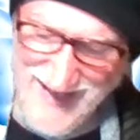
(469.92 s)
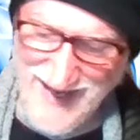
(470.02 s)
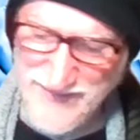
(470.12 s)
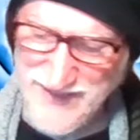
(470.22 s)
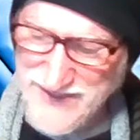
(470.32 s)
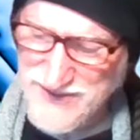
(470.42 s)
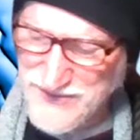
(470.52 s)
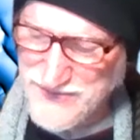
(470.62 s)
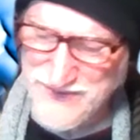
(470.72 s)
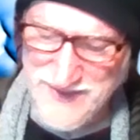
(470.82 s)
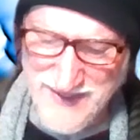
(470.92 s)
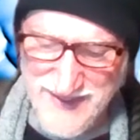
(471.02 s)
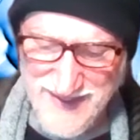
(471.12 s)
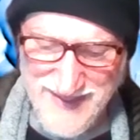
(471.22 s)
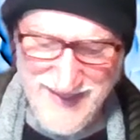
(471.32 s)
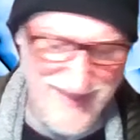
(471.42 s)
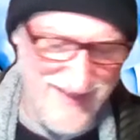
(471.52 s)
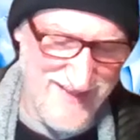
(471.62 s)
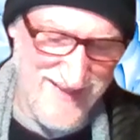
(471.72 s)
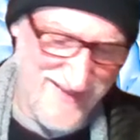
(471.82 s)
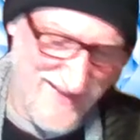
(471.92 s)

I mean, to everybody